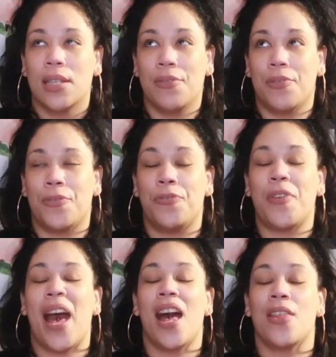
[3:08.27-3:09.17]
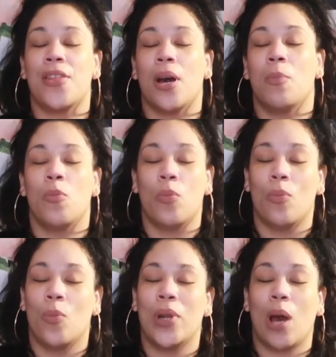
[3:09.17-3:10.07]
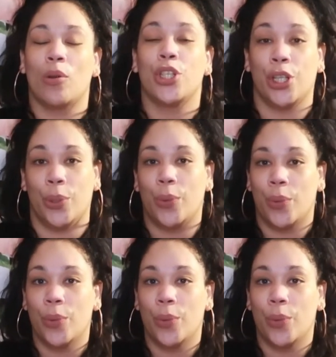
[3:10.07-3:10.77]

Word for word: even fathom what I'll do.